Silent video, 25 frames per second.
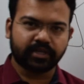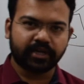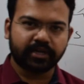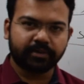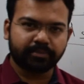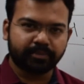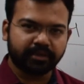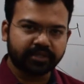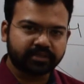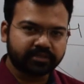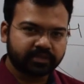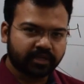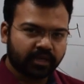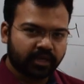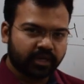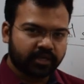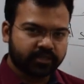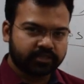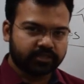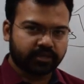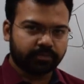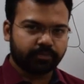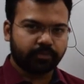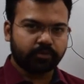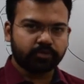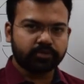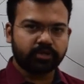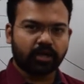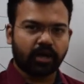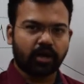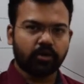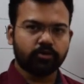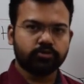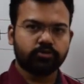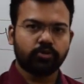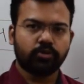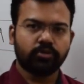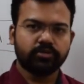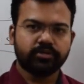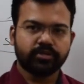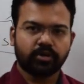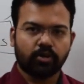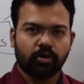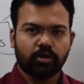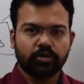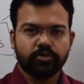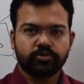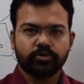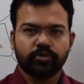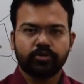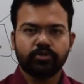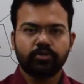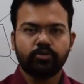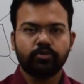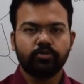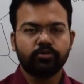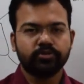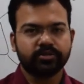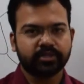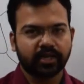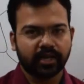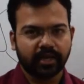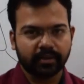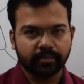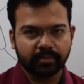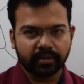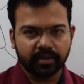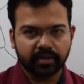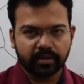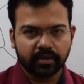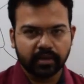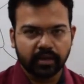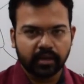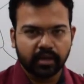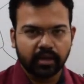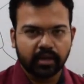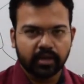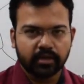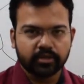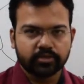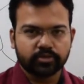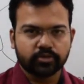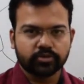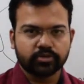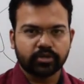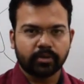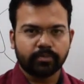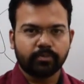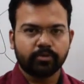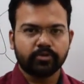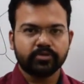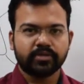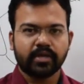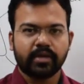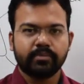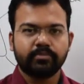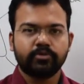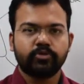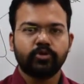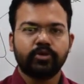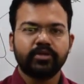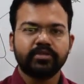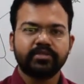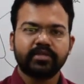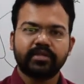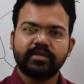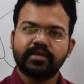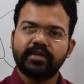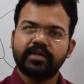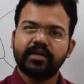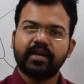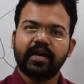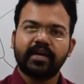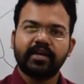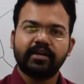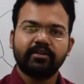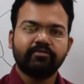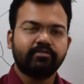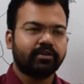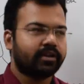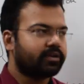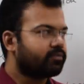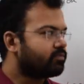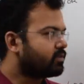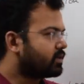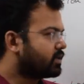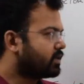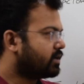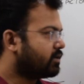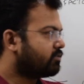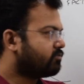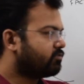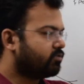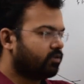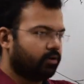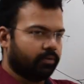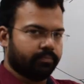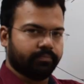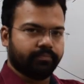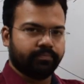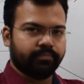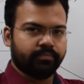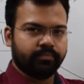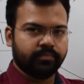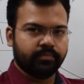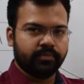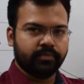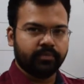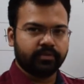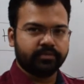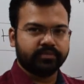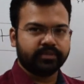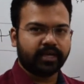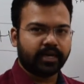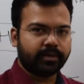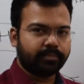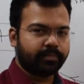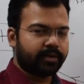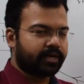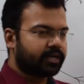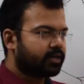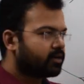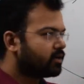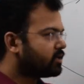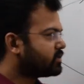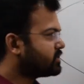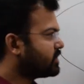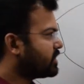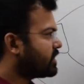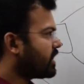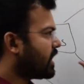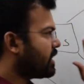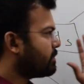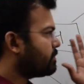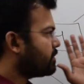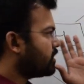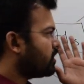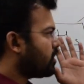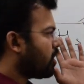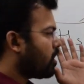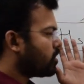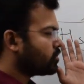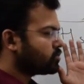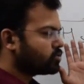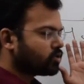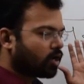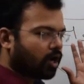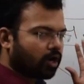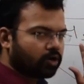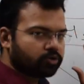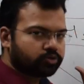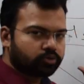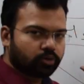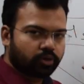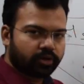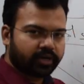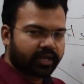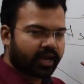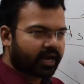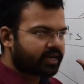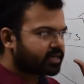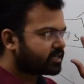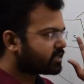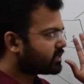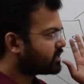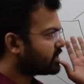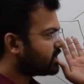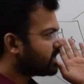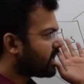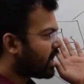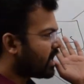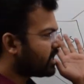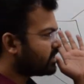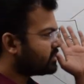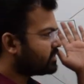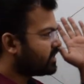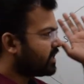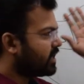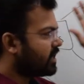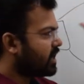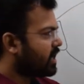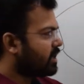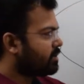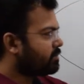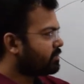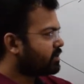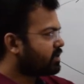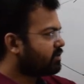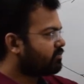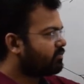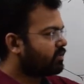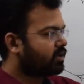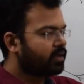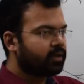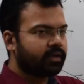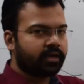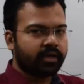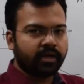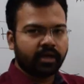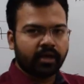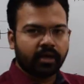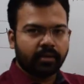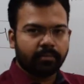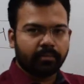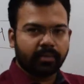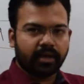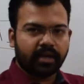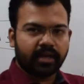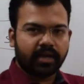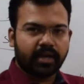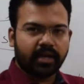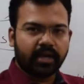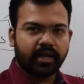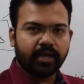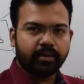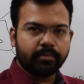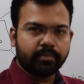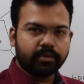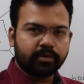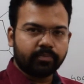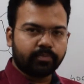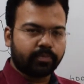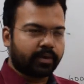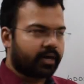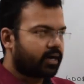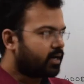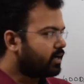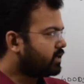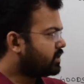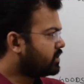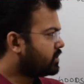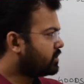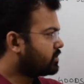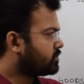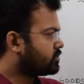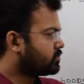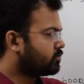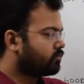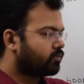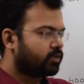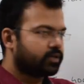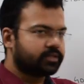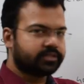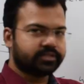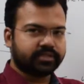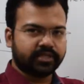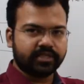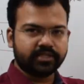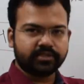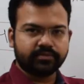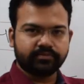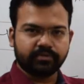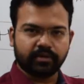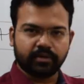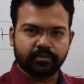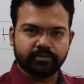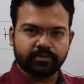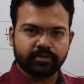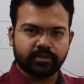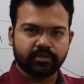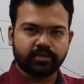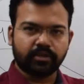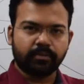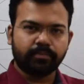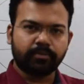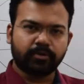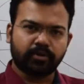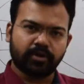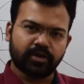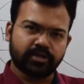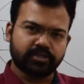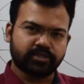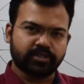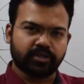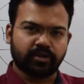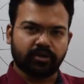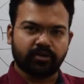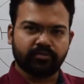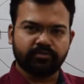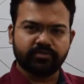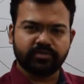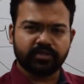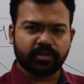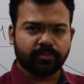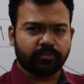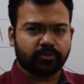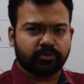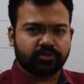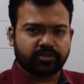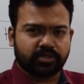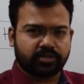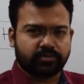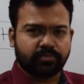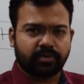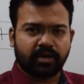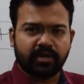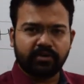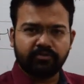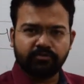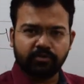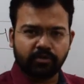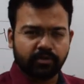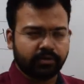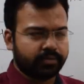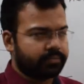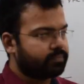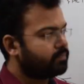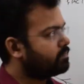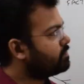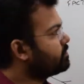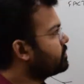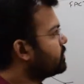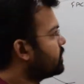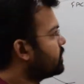It means, suppose households also includes labor. So suppose I am doing certain kind of labor in a firm, that particular thing I belong to household category, and then I am giving my labor part towards these firms in the production of suppose a smartphone.